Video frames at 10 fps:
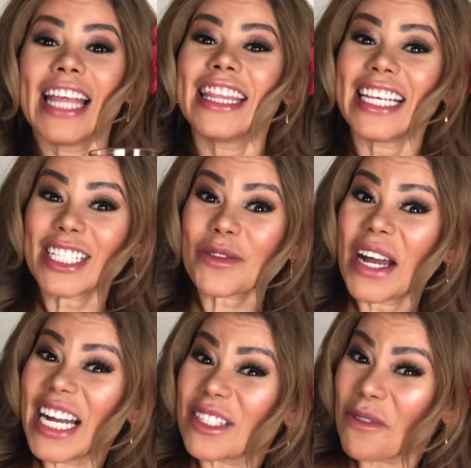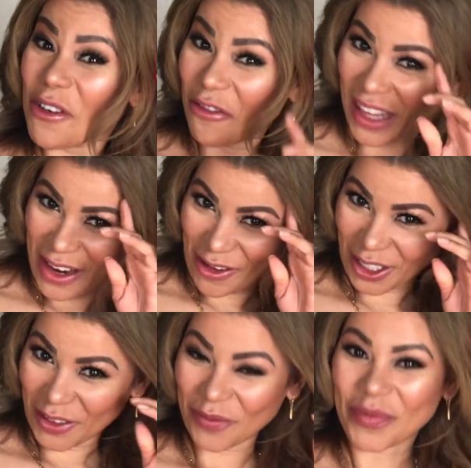This one has more flavor,
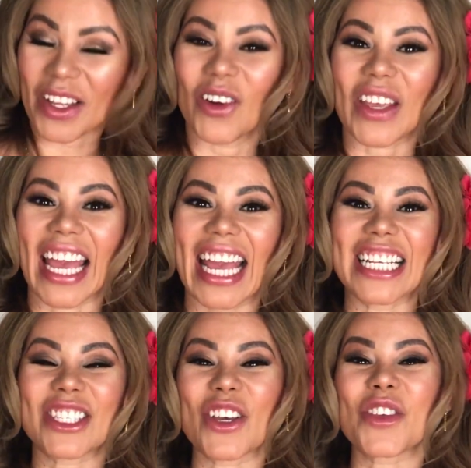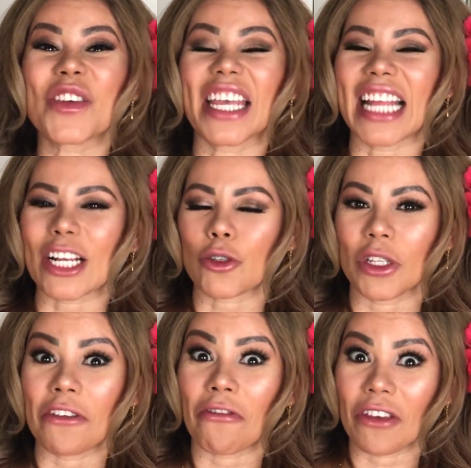okay? So you can
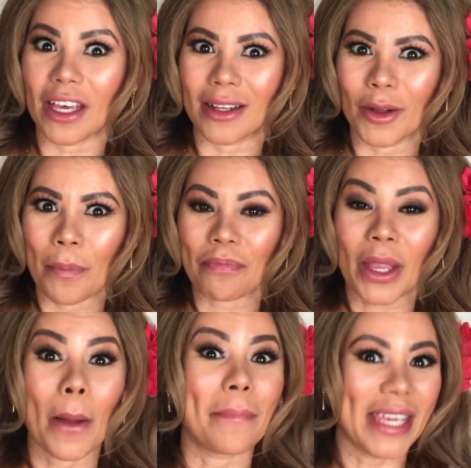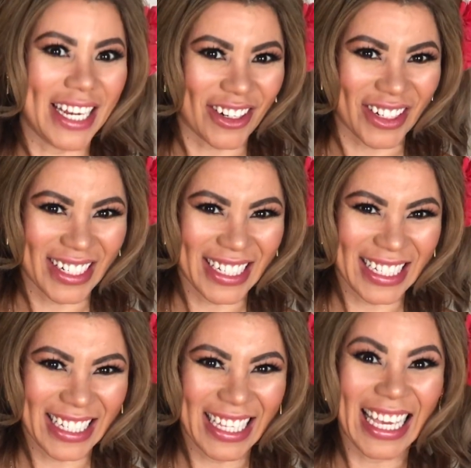actually feel beer
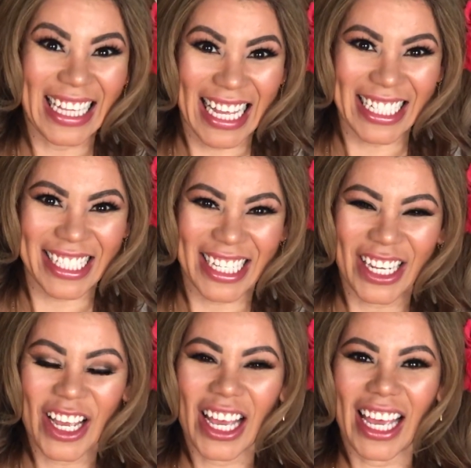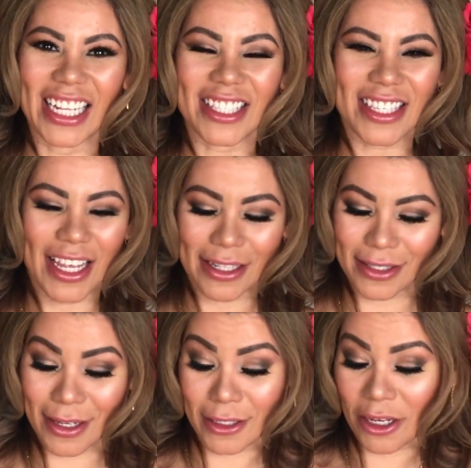in it.
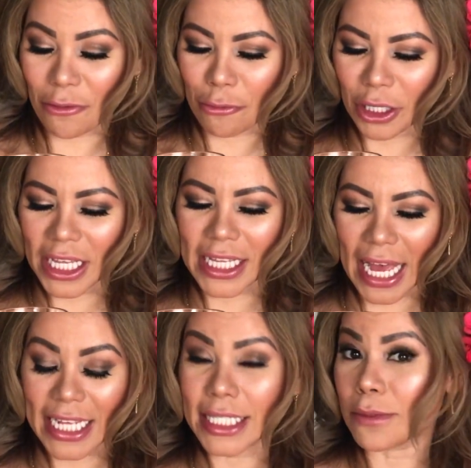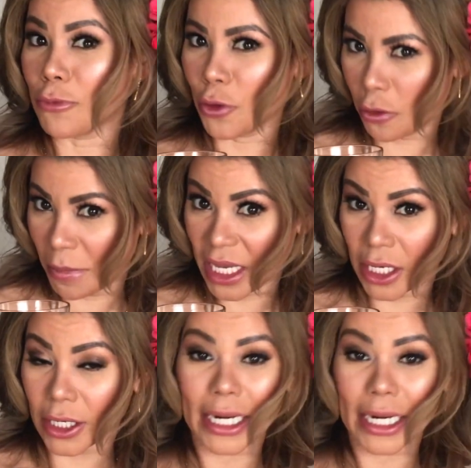It's a really nice, smooth beer.